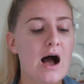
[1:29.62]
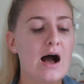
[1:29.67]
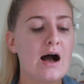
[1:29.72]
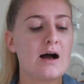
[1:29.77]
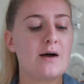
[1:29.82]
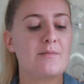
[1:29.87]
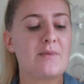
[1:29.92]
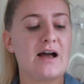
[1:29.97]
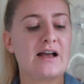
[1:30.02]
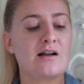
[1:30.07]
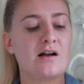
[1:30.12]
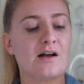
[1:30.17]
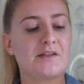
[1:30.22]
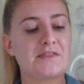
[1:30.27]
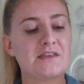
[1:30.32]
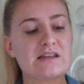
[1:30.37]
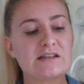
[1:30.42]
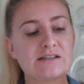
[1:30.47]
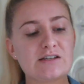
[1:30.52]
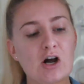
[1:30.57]
I
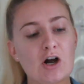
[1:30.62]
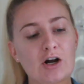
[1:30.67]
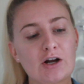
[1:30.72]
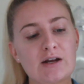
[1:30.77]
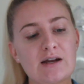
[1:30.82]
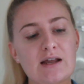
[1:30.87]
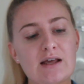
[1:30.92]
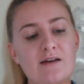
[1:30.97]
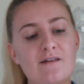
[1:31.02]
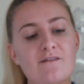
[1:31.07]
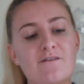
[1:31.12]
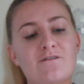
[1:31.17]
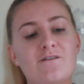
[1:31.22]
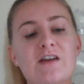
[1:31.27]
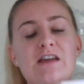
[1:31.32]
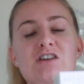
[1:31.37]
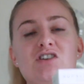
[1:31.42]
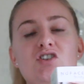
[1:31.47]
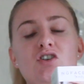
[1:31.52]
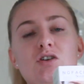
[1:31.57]
got the Targeted
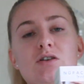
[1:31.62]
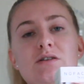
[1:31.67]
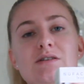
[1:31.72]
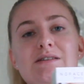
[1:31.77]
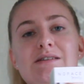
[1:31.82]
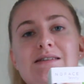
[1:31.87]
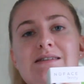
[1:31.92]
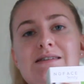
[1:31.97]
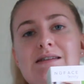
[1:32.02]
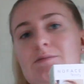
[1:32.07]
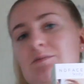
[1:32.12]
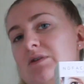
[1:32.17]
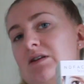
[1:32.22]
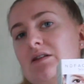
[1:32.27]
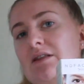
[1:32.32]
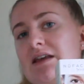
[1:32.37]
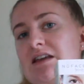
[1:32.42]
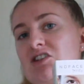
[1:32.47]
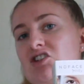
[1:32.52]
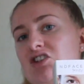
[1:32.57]
Facial
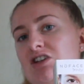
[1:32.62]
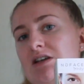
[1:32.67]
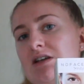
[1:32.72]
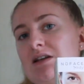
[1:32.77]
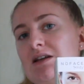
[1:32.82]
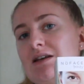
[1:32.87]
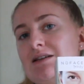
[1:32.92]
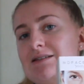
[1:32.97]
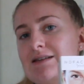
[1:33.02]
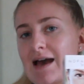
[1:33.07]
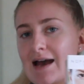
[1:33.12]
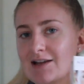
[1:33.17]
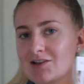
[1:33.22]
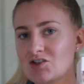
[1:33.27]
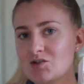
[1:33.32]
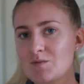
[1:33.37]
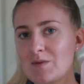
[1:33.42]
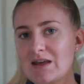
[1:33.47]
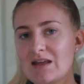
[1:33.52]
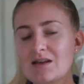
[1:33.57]
Stimulation
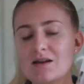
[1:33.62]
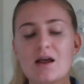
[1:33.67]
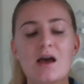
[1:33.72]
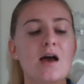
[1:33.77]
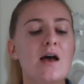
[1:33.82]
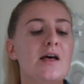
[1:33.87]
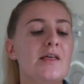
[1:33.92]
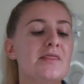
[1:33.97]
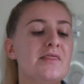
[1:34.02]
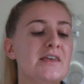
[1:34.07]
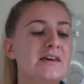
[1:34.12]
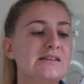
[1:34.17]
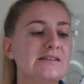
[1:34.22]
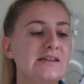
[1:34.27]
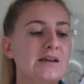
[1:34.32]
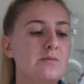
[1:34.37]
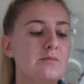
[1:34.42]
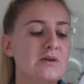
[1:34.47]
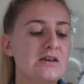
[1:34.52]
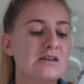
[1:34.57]
Attachment.
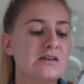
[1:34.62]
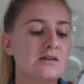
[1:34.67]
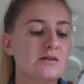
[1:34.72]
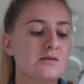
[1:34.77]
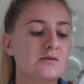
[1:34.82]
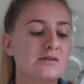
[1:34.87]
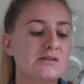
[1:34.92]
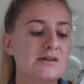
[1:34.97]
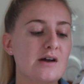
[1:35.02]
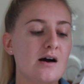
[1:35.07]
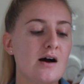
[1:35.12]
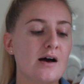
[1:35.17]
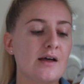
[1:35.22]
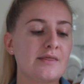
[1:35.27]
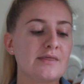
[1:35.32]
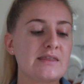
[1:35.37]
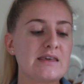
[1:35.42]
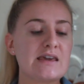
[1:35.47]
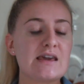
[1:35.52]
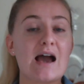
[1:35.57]
This can be used
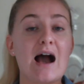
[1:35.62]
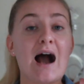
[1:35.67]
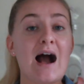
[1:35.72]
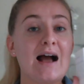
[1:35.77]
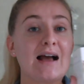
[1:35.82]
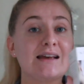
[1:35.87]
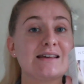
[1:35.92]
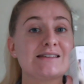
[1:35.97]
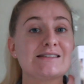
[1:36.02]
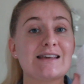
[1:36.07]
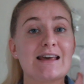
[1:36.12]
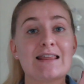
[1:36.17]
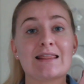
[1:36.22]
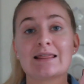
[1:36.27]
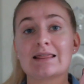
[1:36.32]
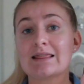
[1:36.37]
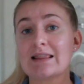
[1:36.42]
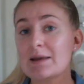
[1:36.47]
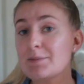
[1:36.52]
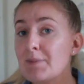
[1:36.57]
on the eyes
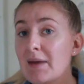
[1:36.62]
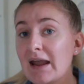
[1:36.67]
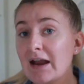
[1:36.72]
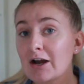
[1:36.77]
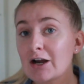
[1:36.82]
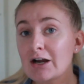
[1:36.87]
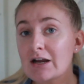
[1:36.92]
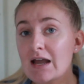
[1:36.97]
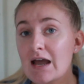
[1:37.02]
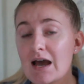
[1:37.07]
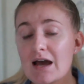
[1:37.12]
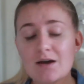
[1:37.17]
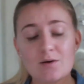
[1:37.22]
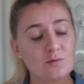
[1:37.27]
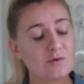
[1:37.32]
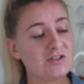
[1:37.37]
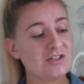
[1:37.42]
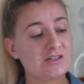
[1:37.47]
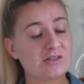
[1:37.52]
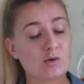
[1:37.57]
and lip area,
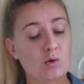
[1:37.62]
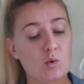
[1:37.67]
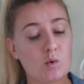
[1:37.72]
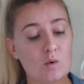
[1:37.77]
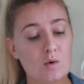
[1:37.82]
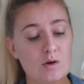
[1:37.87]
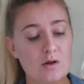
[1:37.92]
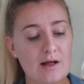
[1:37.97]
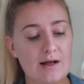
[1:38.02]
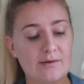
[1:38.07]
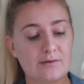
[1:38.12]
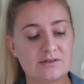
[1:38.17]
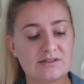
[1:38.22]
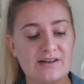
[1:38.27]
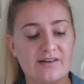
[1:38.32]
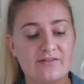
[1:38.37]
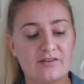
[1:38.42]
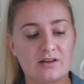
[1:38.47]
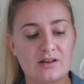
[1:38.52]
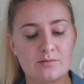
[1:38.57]
which is cool. I will
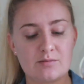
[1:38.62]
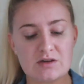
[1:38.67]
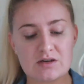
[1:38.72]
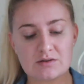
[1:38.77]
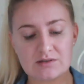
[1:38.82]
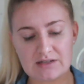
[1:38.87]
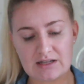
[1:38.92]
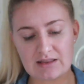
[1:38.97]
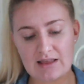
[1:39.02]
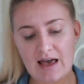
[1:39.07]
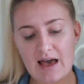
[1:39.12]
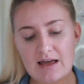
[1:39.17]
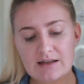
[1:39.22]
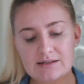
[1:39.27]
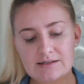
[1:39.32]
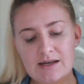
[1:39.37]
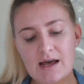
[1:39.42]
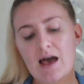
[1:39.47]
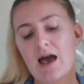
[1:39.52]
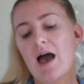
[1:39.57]
definitely be using
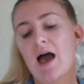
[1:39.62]
that.